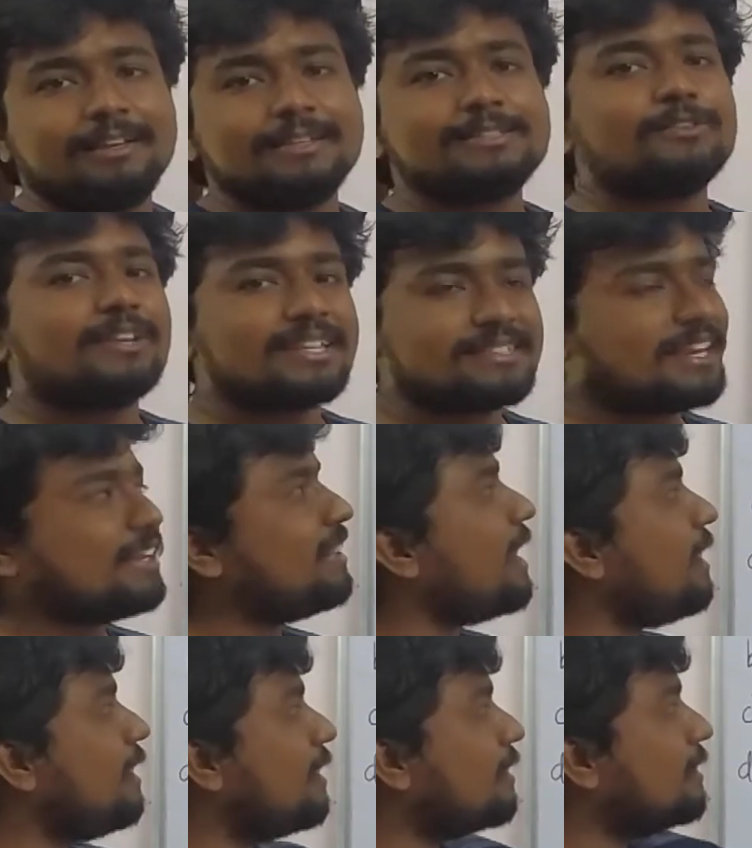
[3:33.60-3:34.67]
So it is said
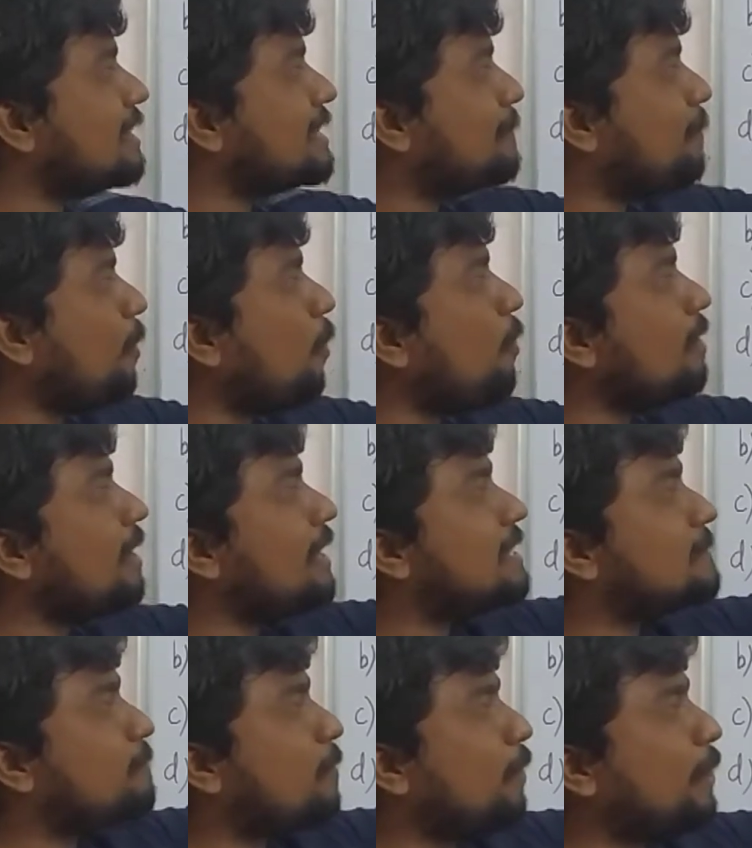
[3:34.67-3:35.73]
that the spore
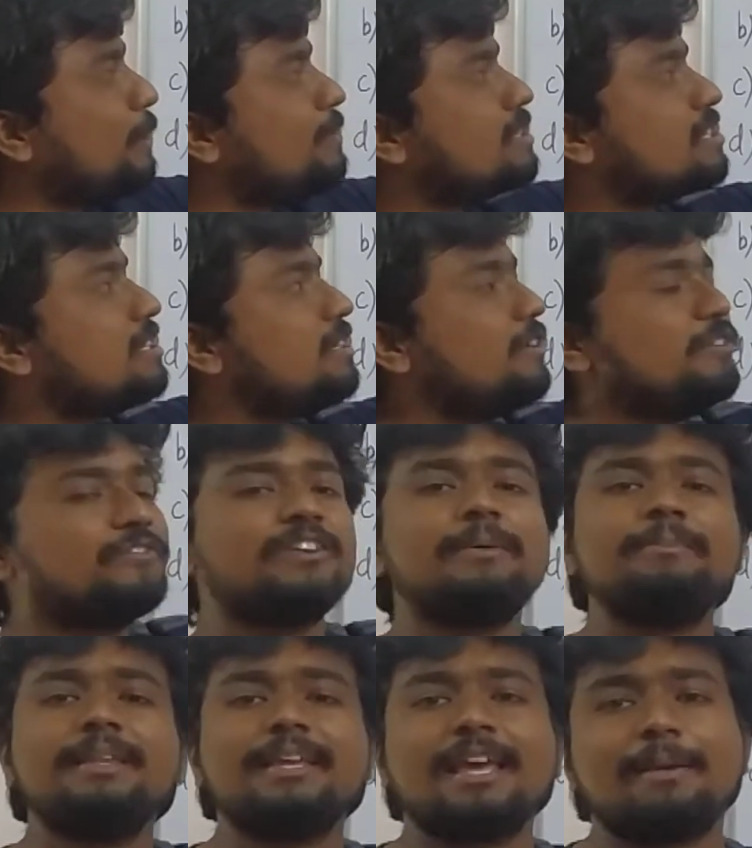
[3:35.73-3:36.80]
is produced from
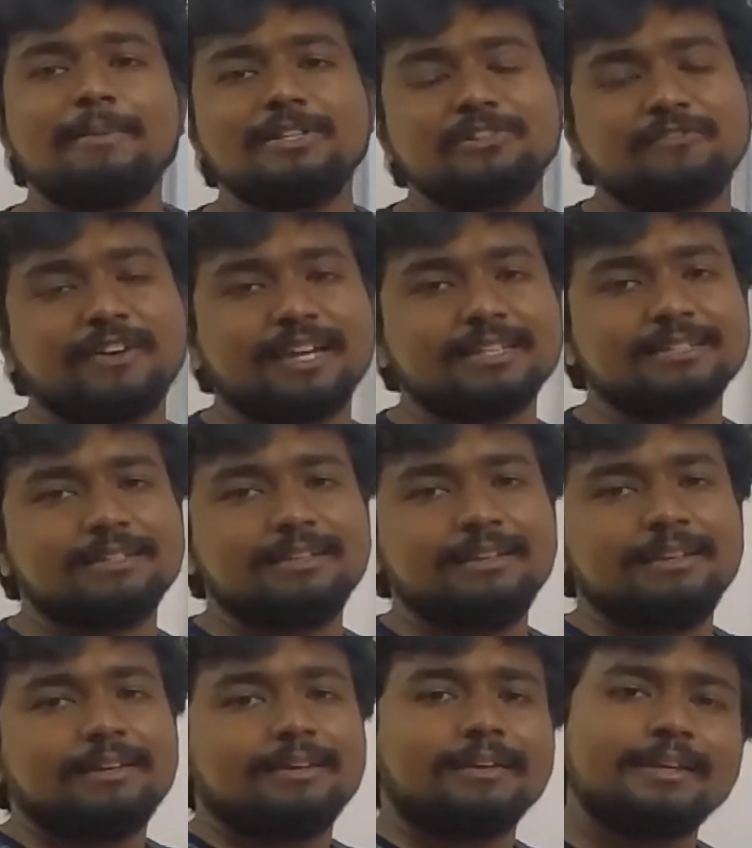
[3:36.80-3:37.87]
the gametophyte.
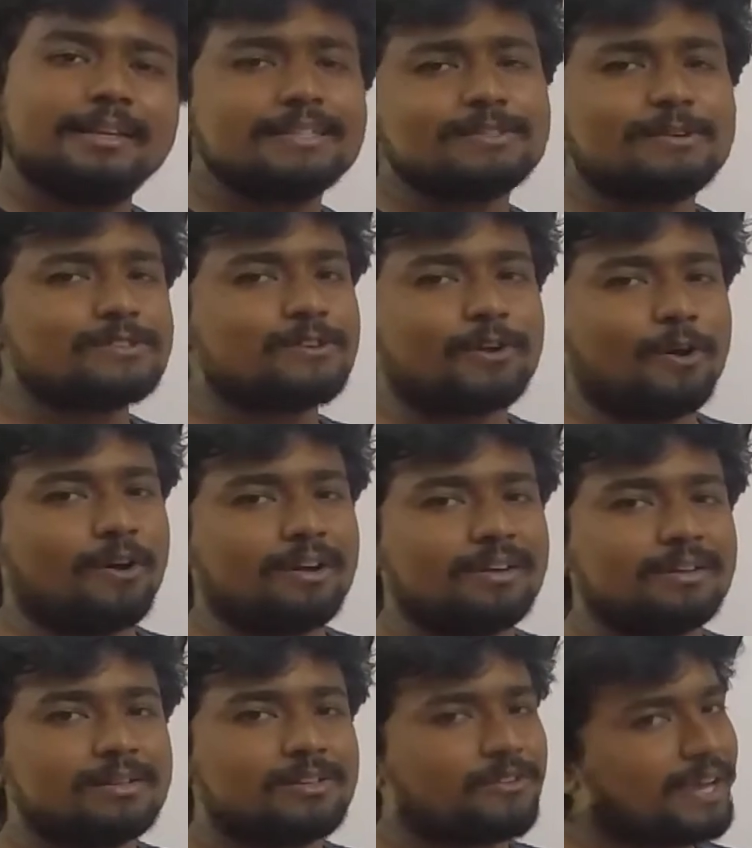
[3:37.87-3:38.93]
It is also
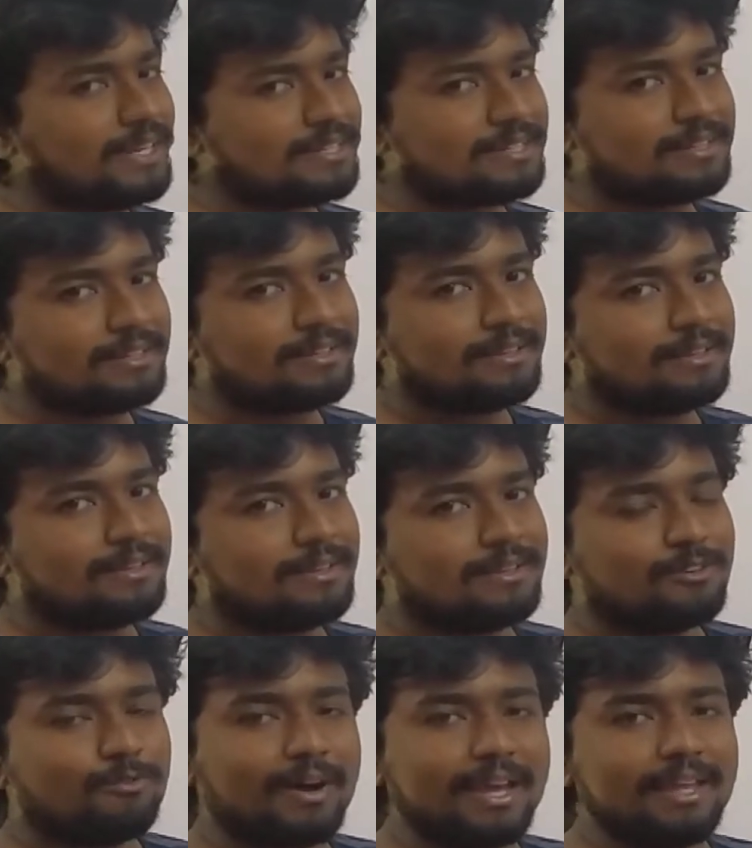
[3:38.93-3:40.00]
wrong, right?
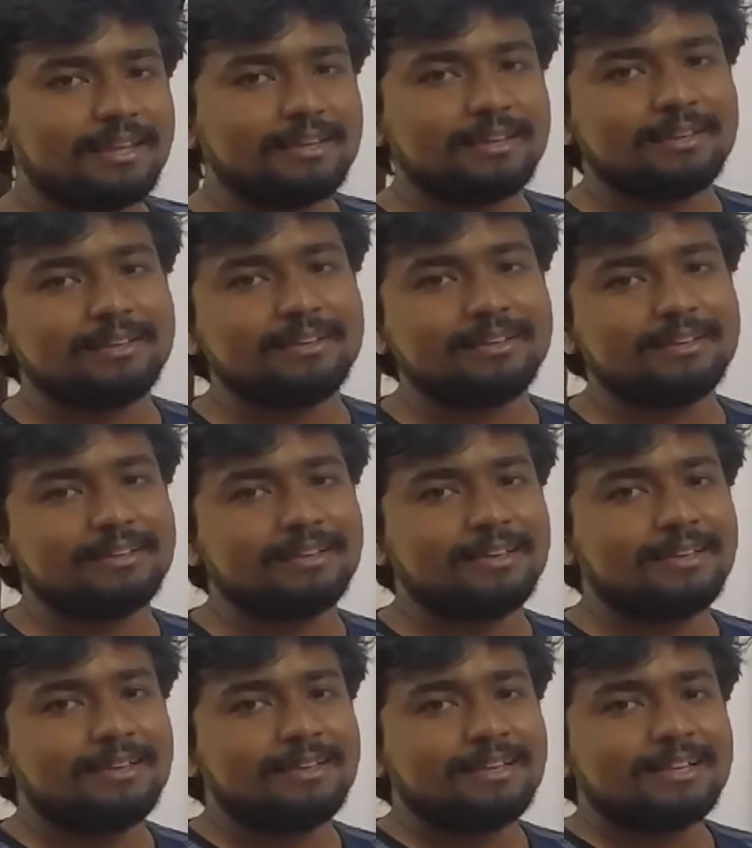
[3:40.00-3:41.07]
Why?
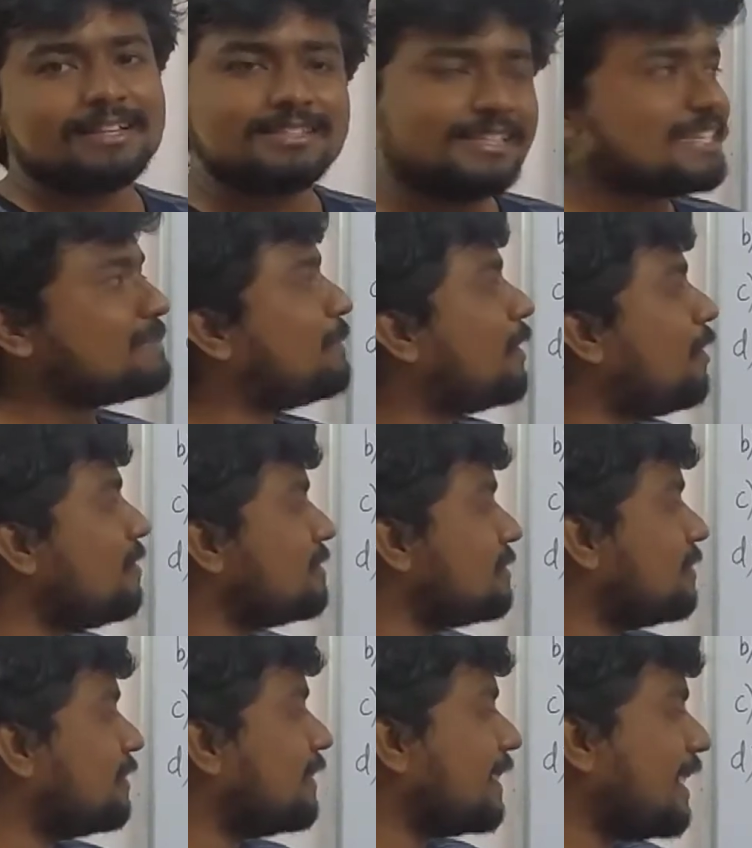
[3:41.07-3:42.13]
Just
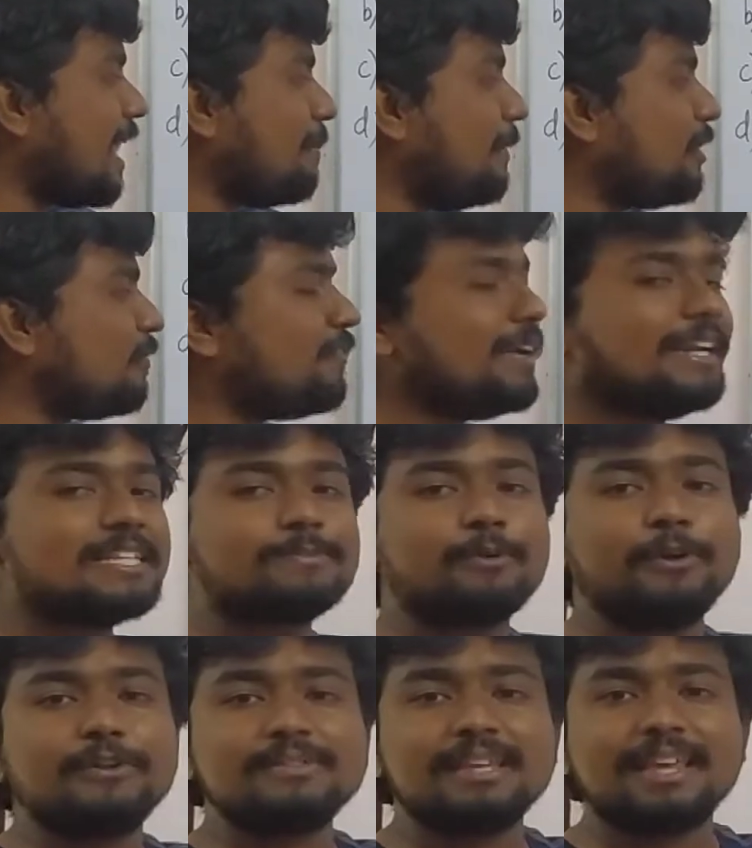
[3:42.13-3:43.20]
because the gametophyte is
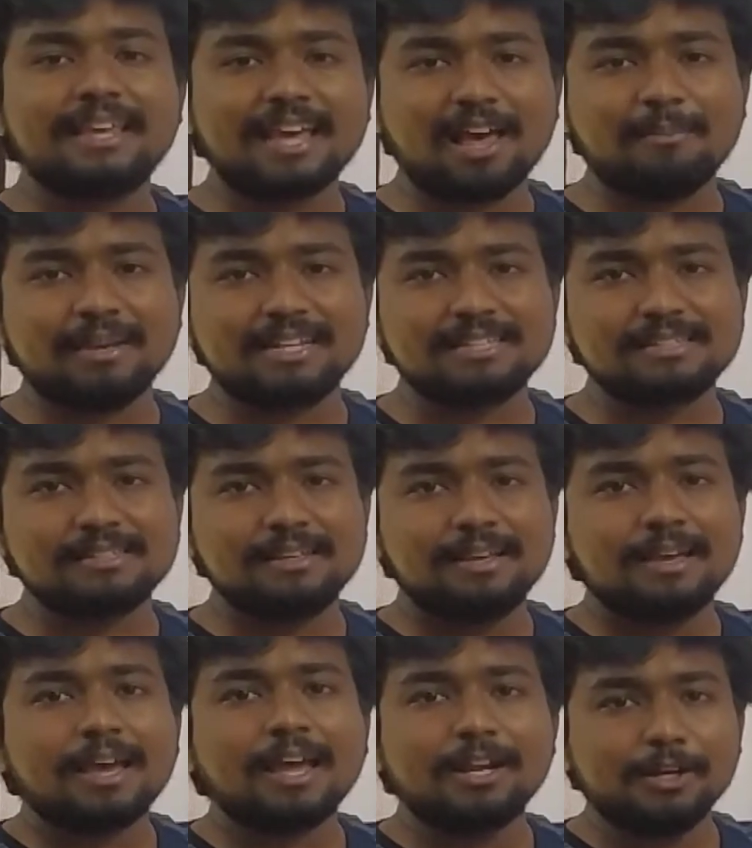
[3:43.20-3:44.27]
producing gametes
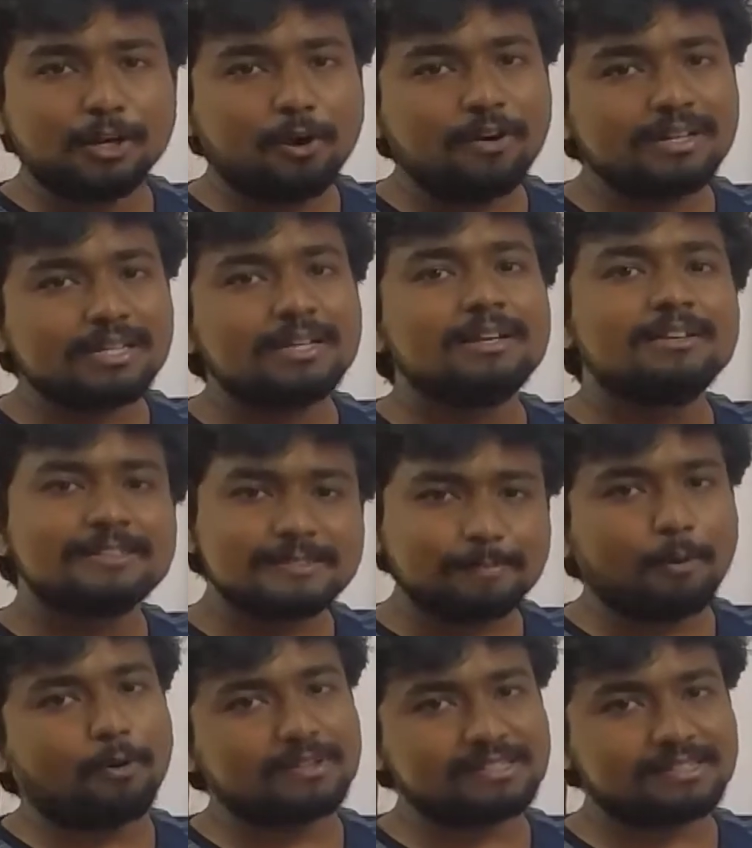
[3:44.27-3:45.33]
and not
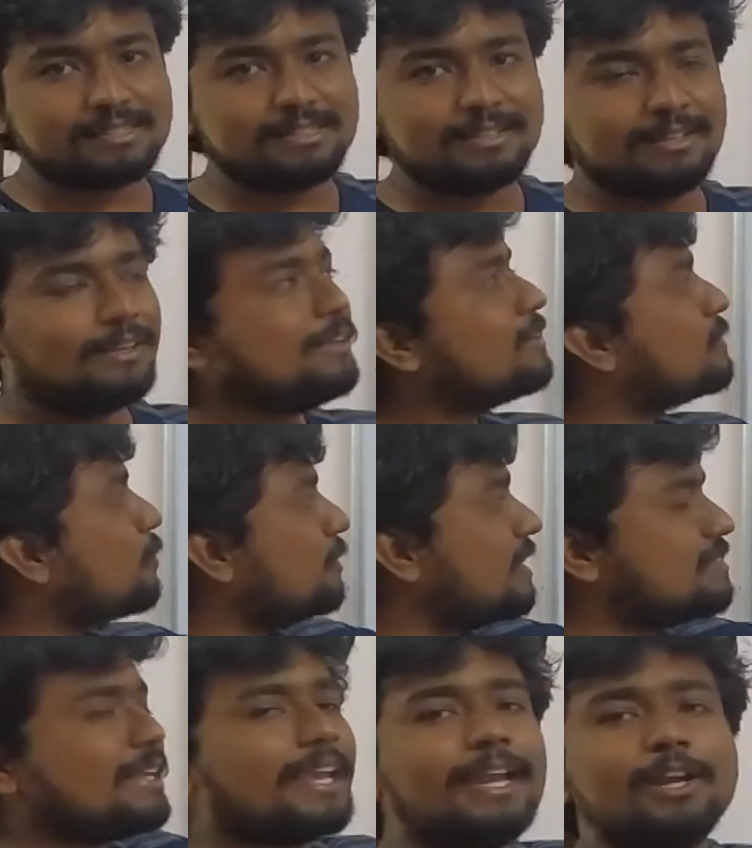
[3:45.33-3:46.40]
spores. So the
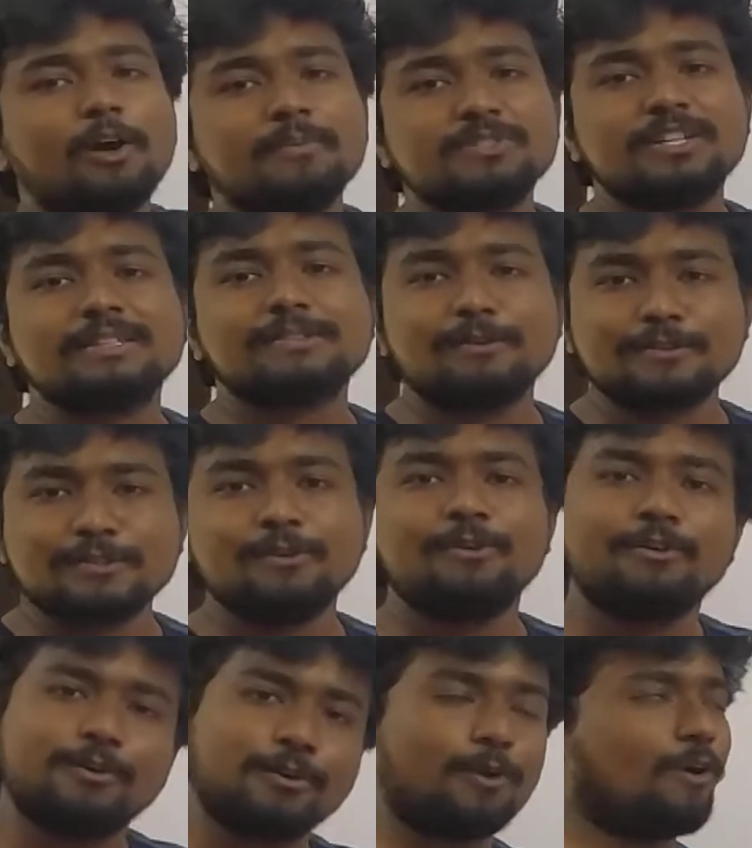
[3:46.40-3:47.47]
second option is
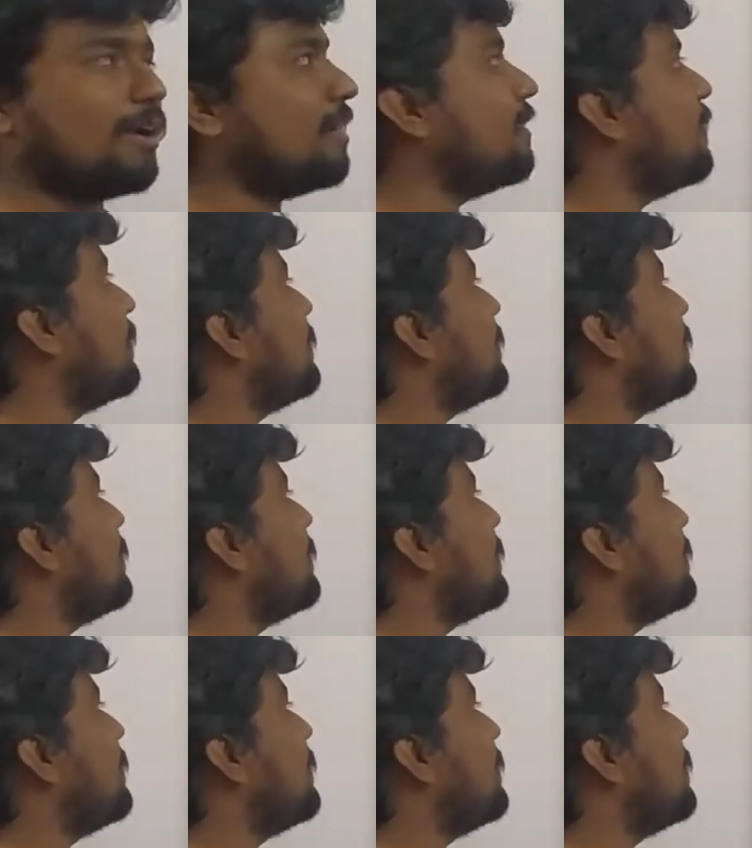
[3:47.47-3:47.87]
also wrong.